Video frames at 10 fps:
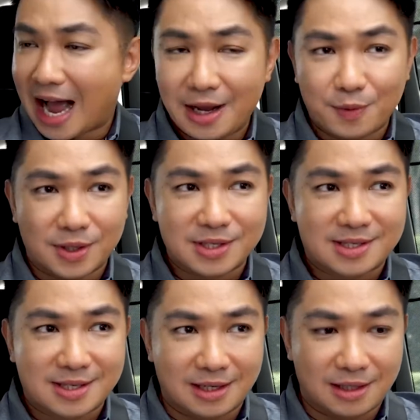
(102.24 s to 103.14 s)
I
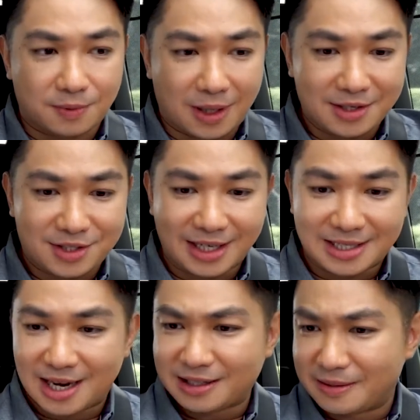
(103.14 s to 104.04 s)
was watching a
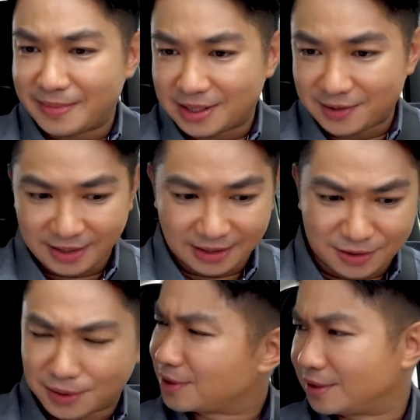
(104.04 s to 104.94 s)
documentary, The
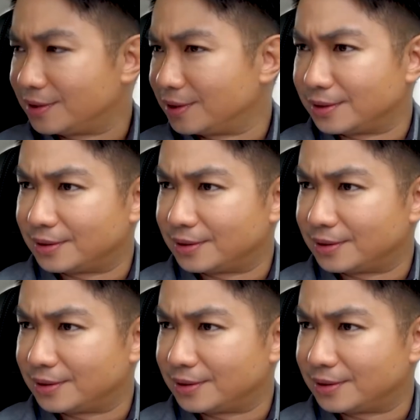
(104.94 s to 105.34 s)
Social...